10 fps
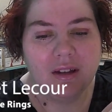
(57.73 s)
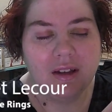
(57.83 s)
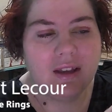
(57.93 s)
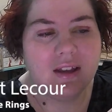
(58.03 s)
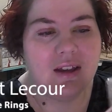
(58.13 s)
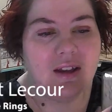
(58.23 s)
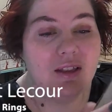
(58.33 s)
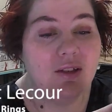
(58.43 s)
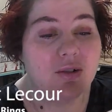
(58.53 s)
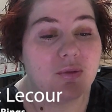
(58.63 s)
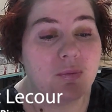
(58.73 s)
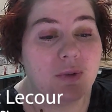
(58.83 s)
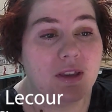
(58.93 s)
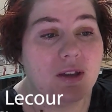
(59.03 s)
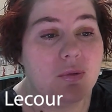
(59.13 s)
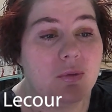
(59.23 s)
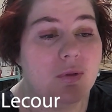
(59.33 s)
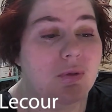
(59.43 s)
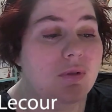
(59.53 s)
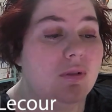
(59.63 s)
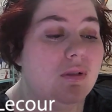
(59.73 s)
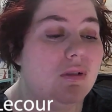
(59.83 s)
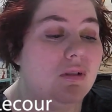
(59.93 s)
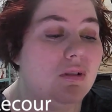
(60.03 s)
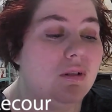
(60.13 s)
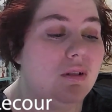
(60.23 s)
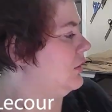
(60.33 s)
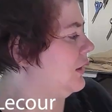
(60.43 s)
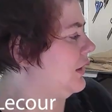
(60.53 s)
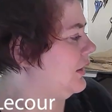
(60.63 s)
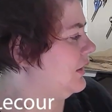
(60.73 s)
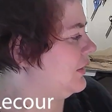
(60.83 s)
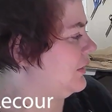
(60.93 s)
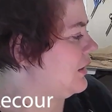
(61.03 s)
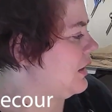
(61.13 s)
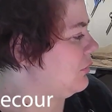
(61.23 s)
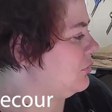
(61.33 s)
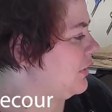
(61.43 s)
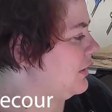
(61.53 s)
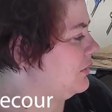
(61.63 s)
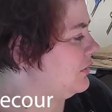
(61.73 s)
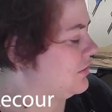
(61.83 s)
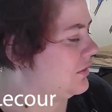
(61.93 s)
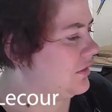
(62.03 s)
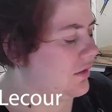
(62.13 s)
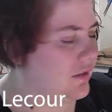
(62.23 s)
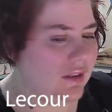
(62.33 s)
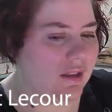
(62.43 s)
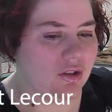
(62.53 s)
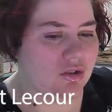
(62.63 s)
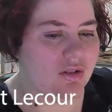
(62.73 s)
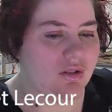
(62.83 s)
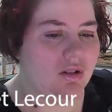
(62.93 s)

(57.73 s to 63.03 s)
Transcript: like it looks really cool and it's Owl Crate collection.